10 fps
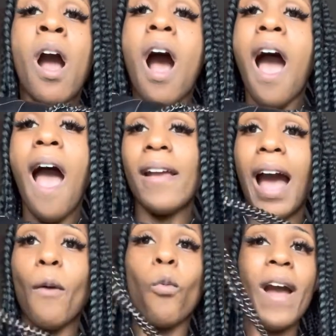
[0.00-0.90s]
i
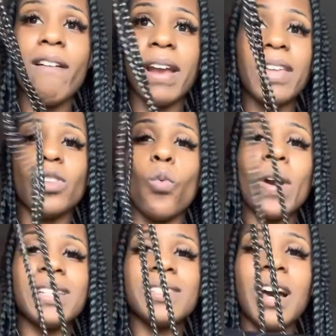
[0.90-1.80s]
i wear it in the
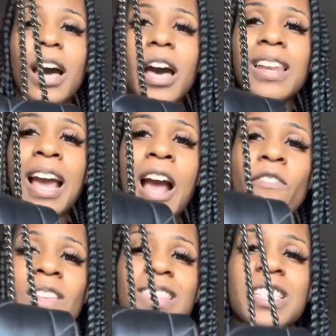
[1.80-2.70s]
winter like i
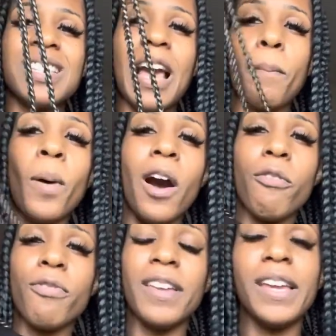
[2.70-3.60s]
think this like
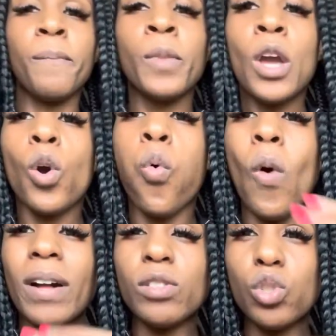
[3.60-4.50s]
puffy
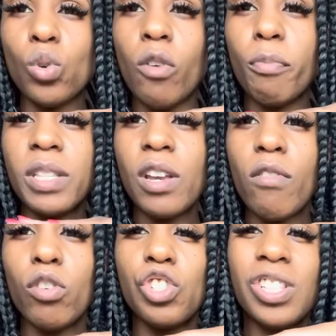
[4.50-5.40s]
quilt sort of
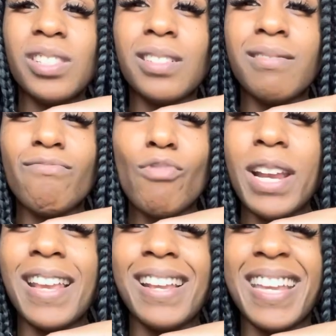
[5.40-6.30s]
material just
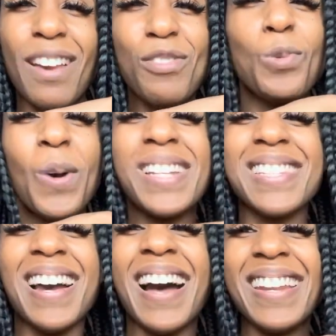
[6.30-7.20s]
really gives
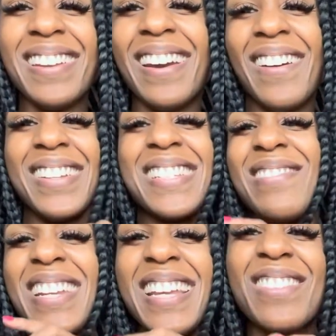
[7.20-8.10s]
winter i don't know it just
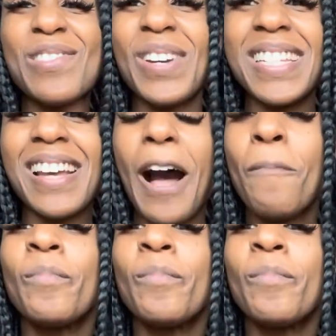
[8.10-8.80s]
really gives winter